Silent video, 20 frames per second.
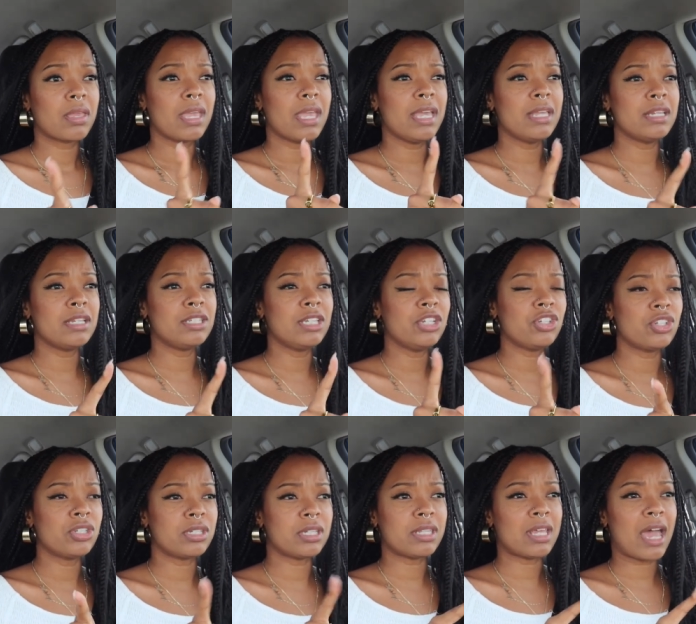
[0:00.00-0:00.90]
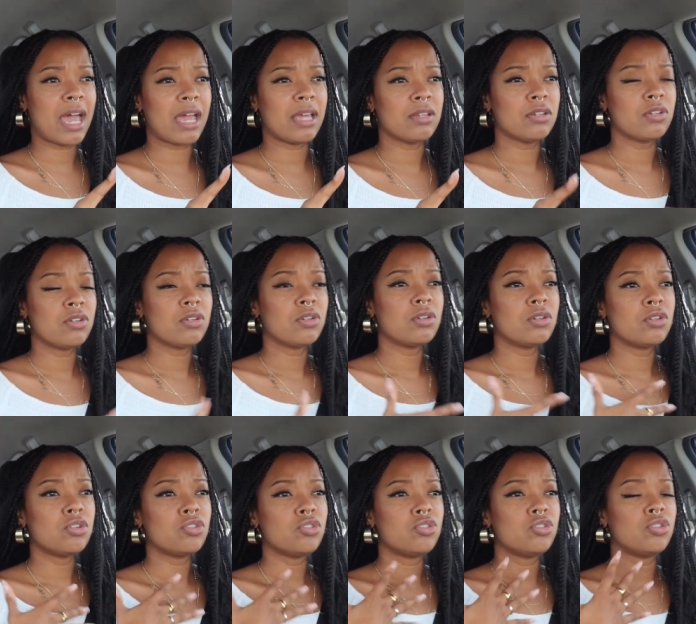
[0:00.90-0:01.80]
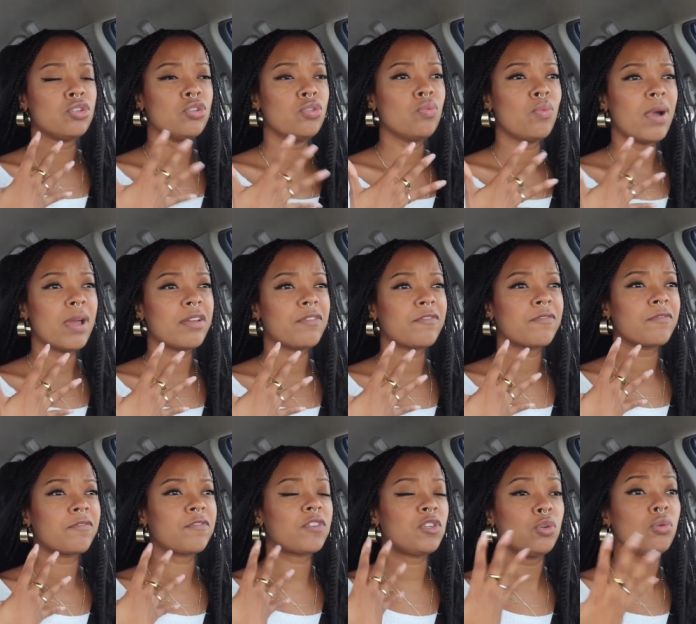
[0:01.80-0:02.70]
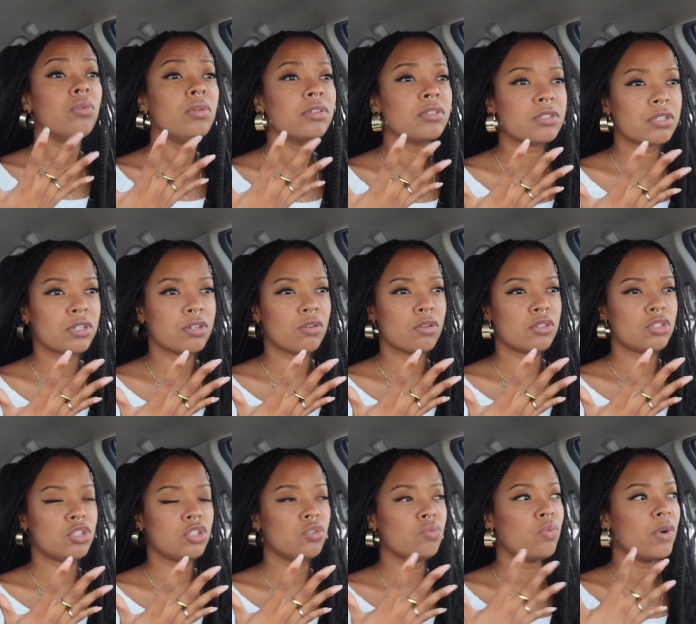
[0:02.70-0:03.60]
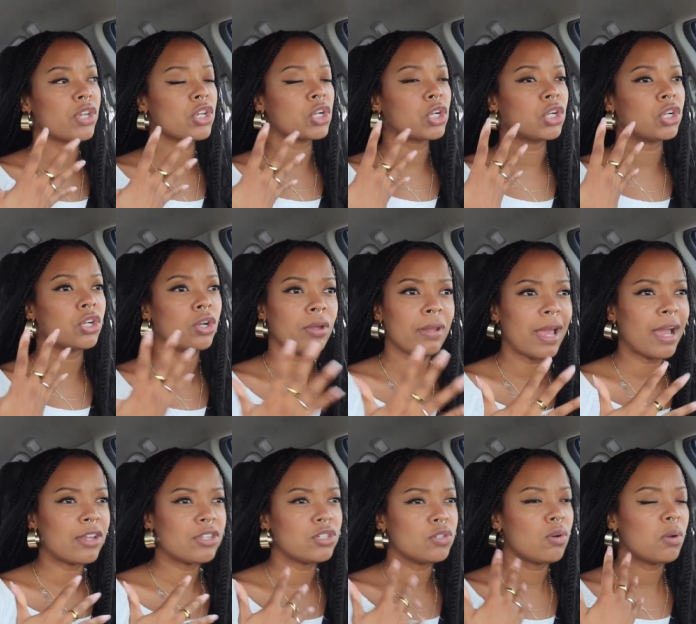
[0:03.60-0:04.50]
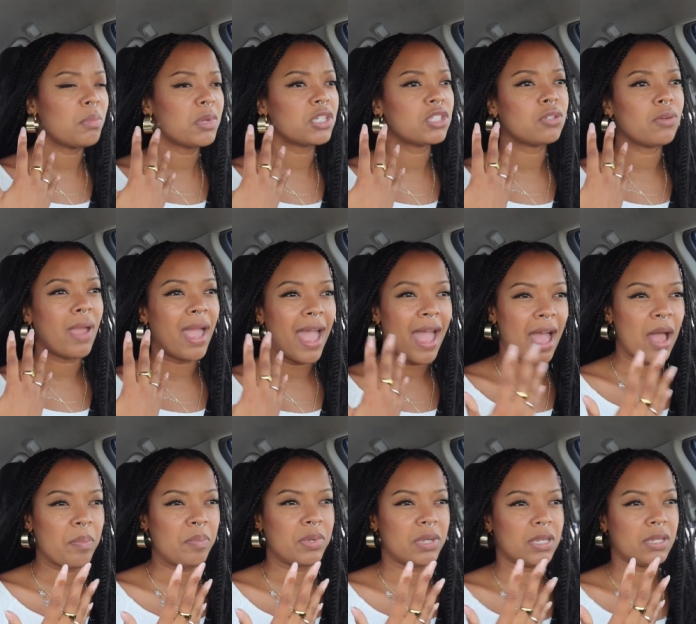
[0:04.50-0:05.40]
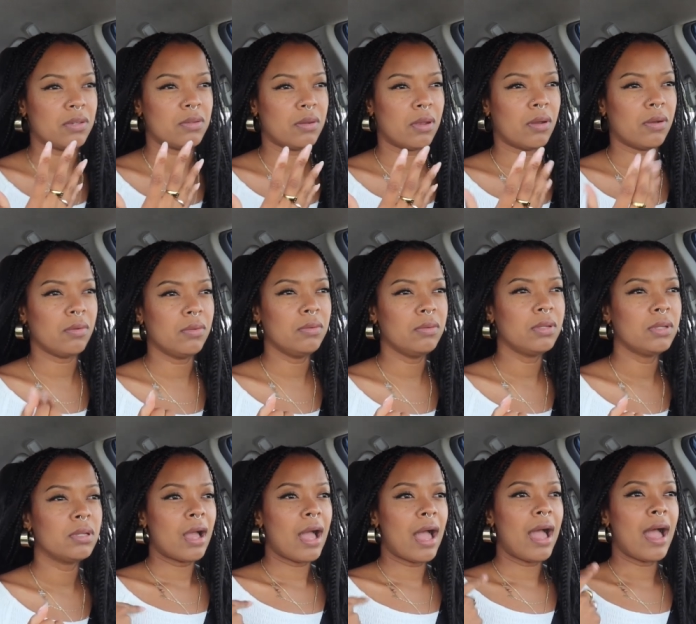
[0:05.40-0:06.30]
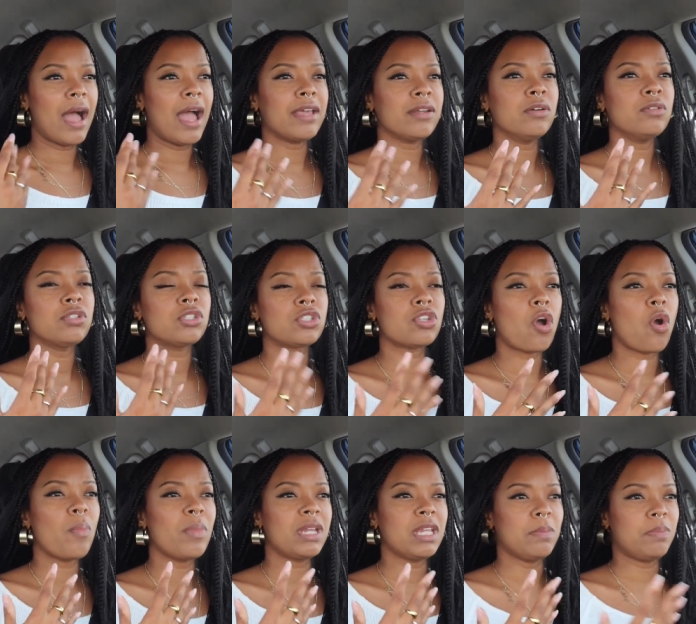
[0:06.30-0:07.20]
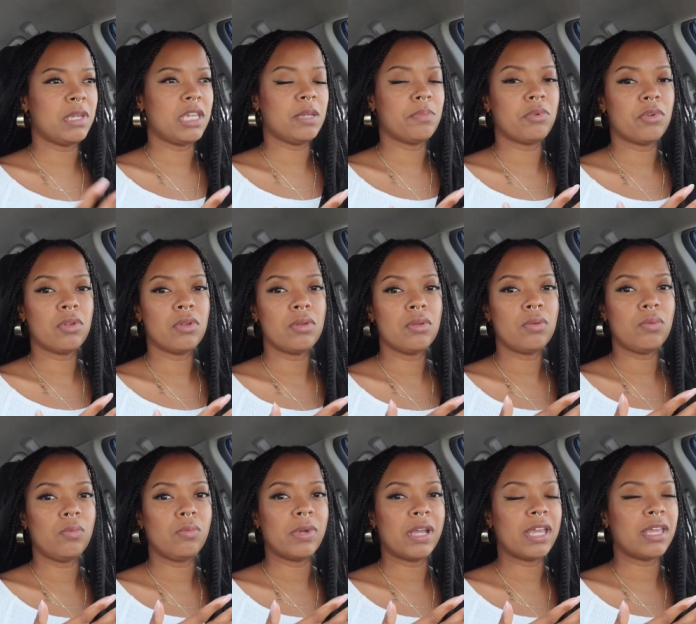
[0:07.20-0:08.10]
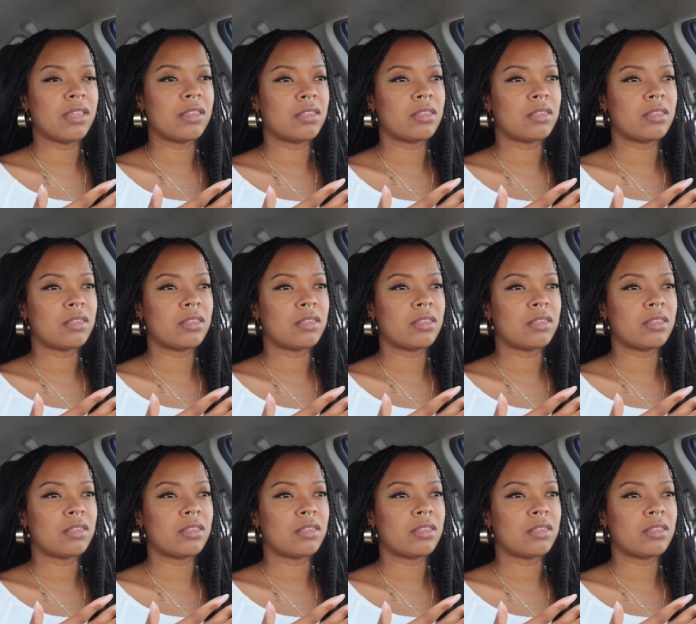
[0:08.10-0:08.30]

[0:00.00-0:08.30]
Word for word: In addition to that, do what fuels you and do what you're good at, do what makes you happy, you know? I know so many people with